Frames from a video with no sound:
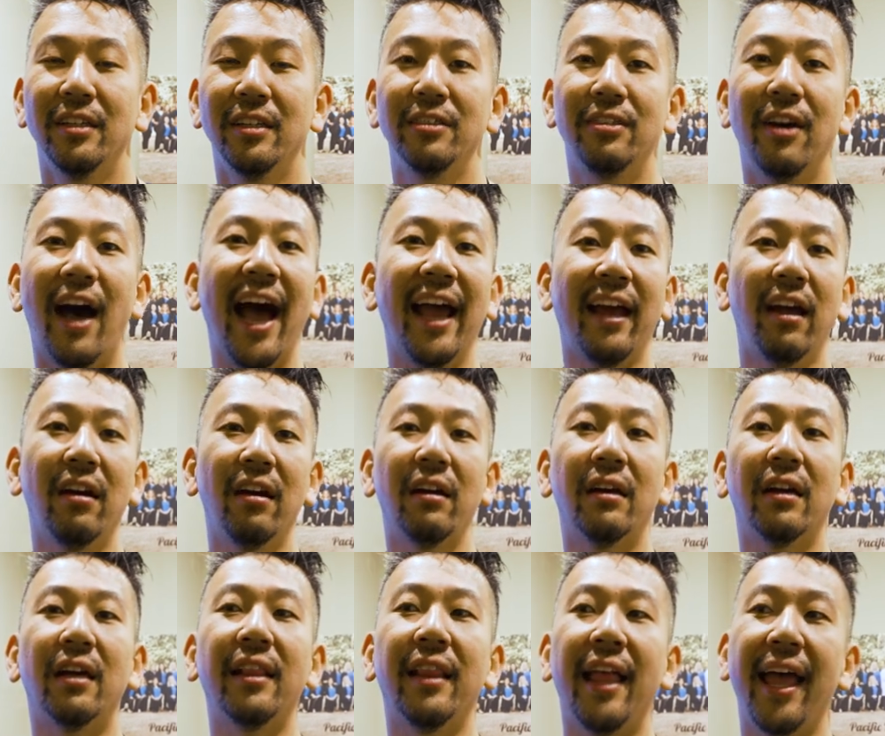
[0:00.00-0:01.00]
so I
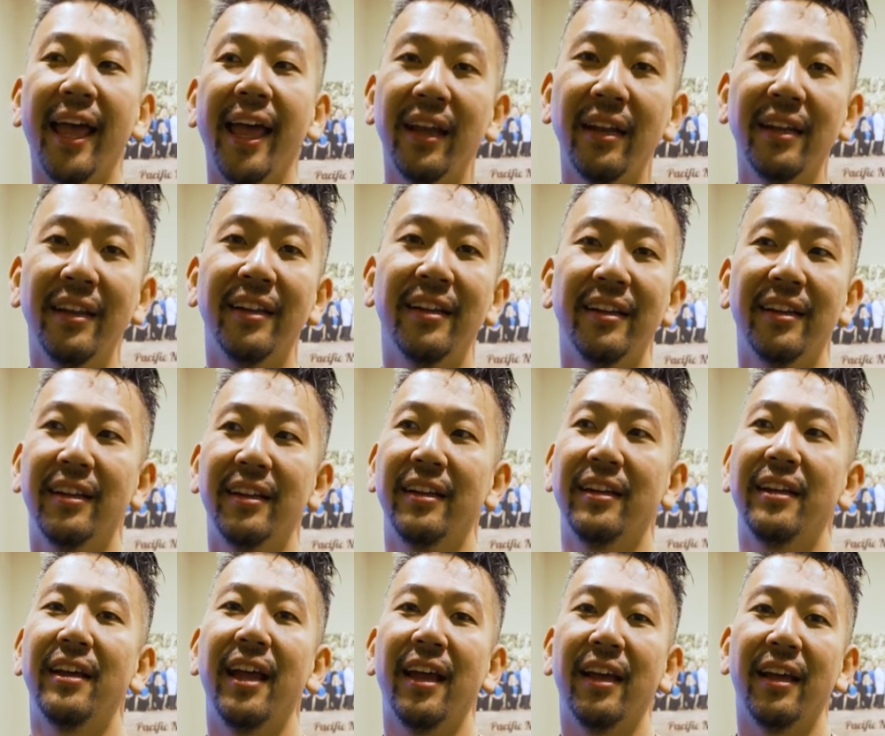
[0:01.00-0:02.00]
heard Glen
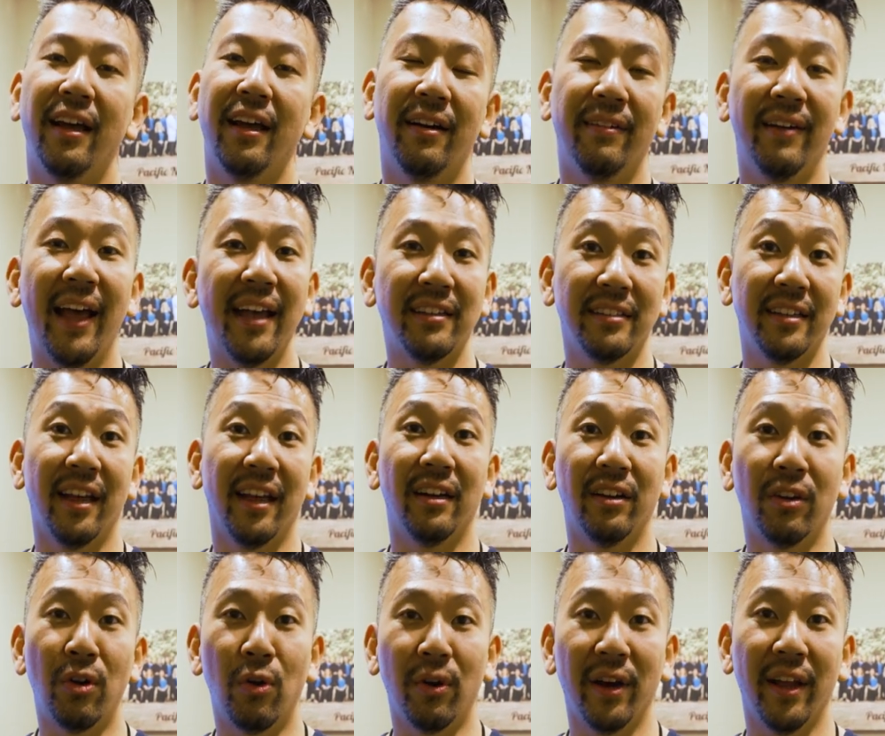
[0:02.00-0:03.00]
uh, hasn't had a
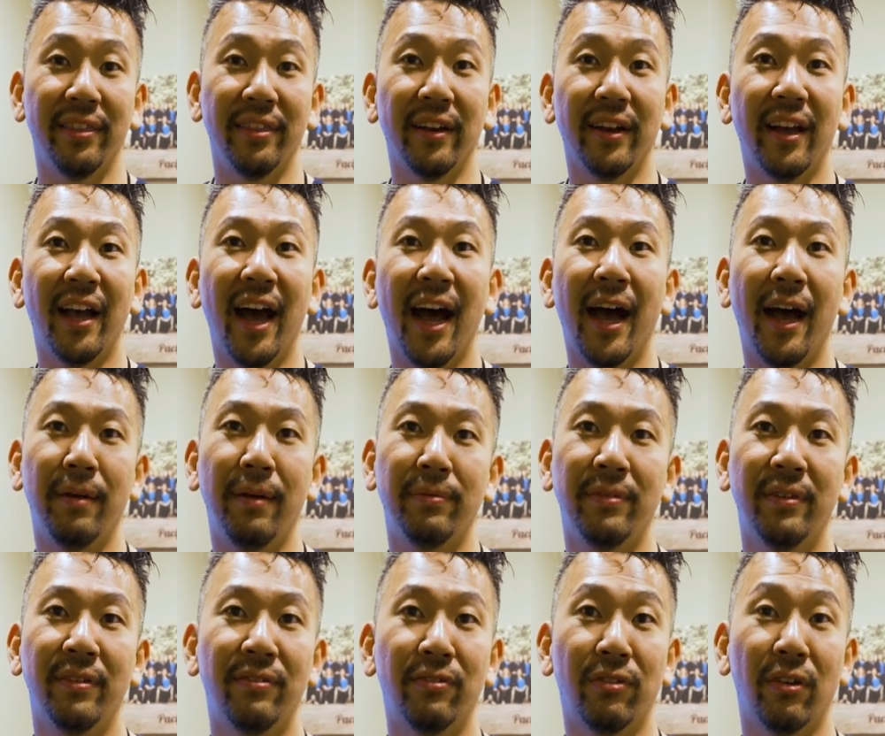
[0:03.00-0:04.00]
corn on the
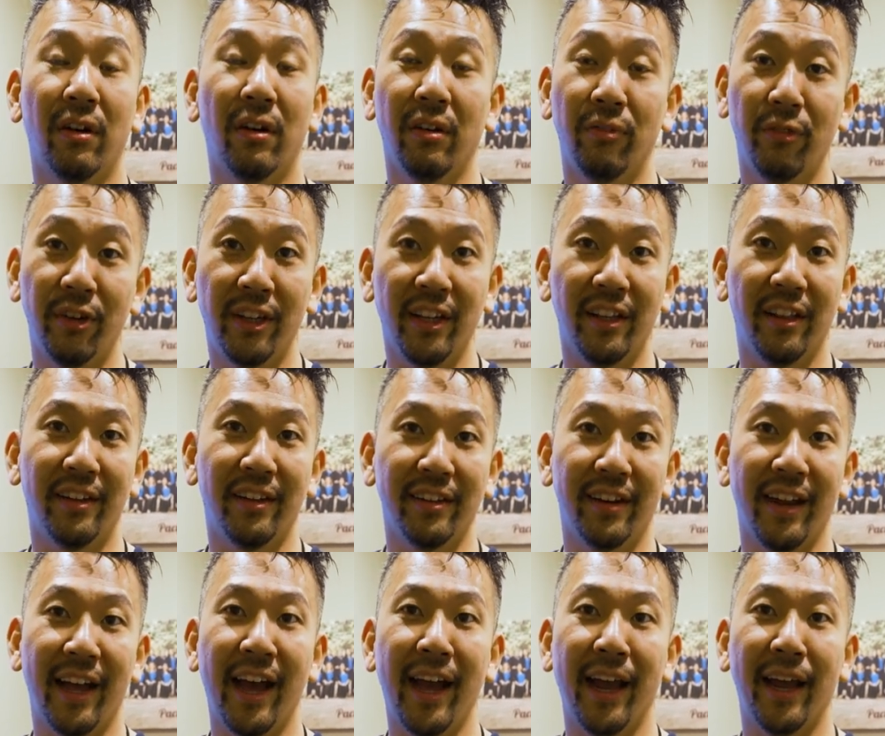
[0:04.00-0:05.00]
cob for a really long
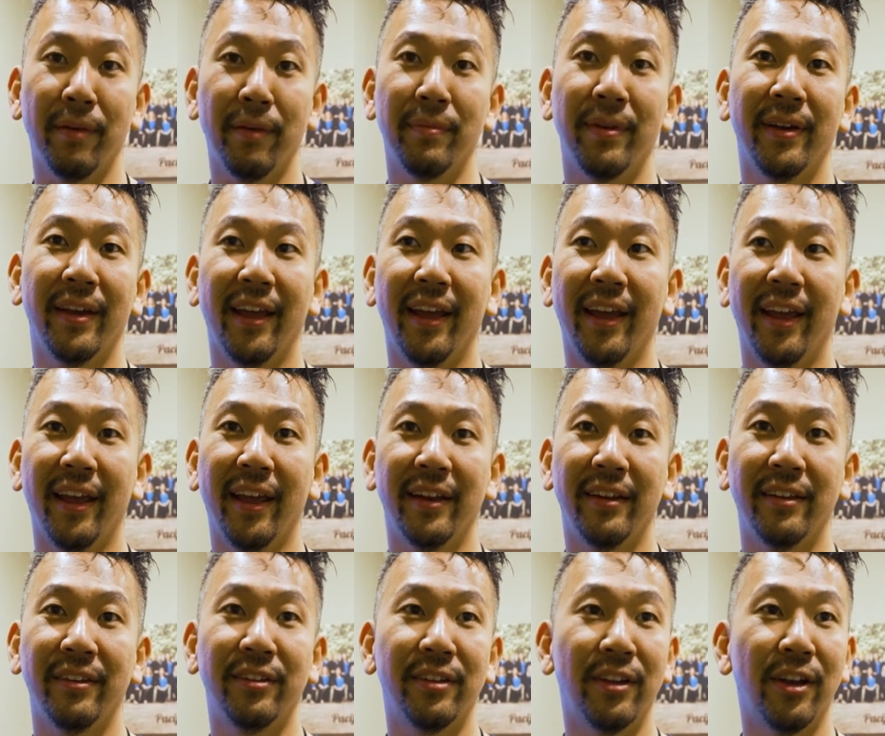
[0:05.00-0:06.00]
time,
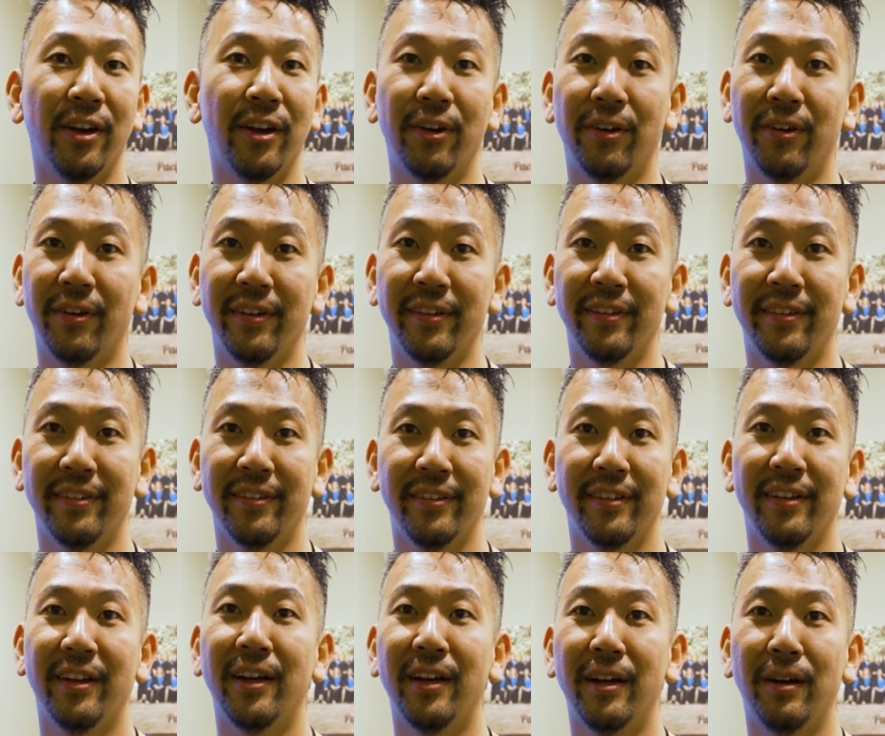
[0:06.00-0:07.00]
and so
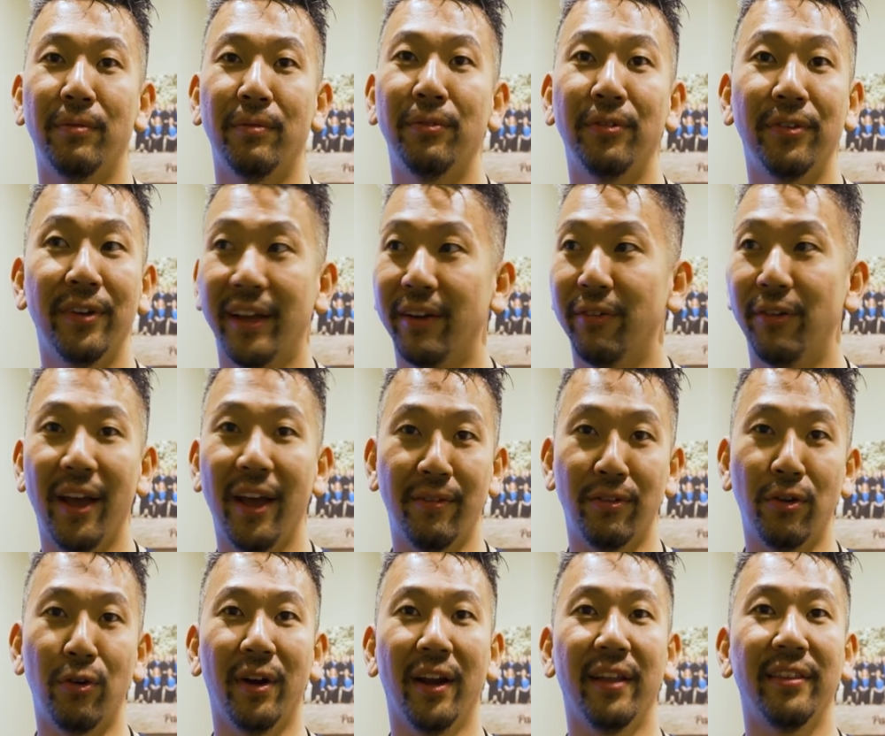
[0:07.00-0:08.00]
um, we, we have
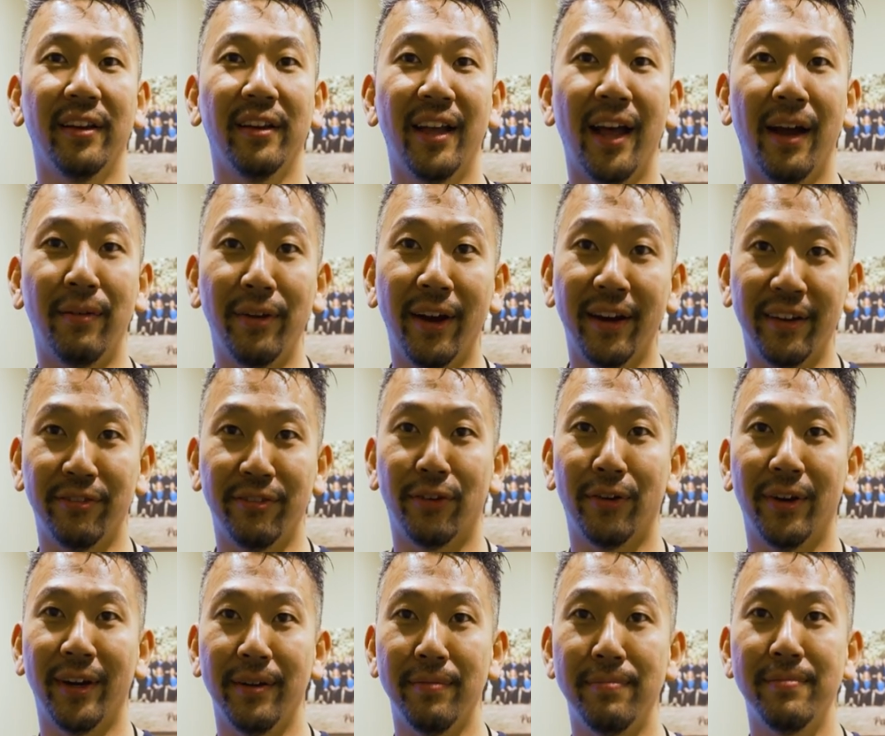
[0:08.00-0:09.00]
corn on the cob ready for
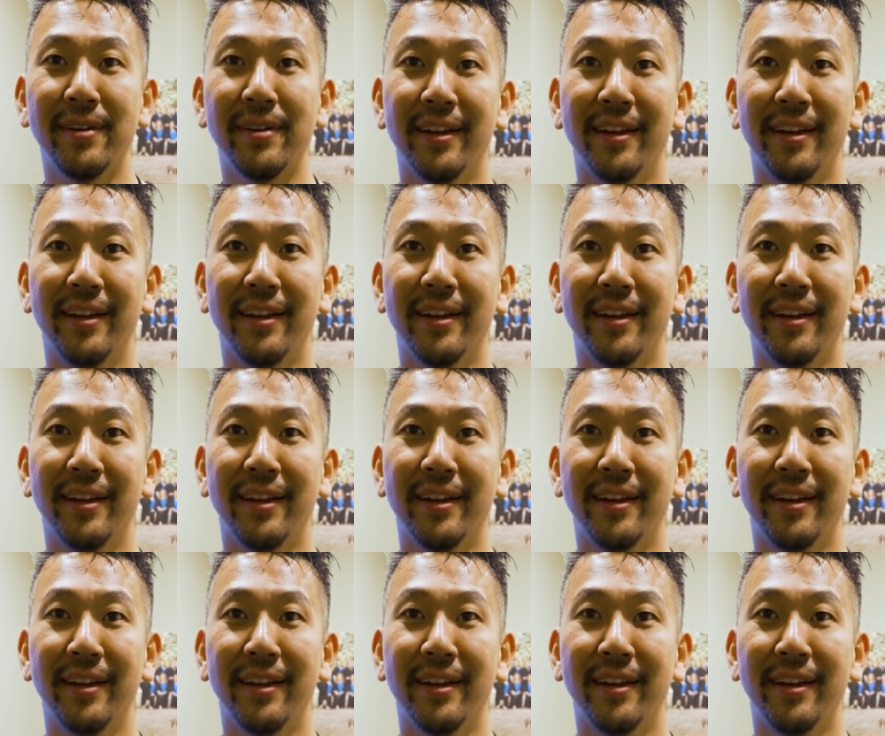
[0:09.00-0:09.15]
him.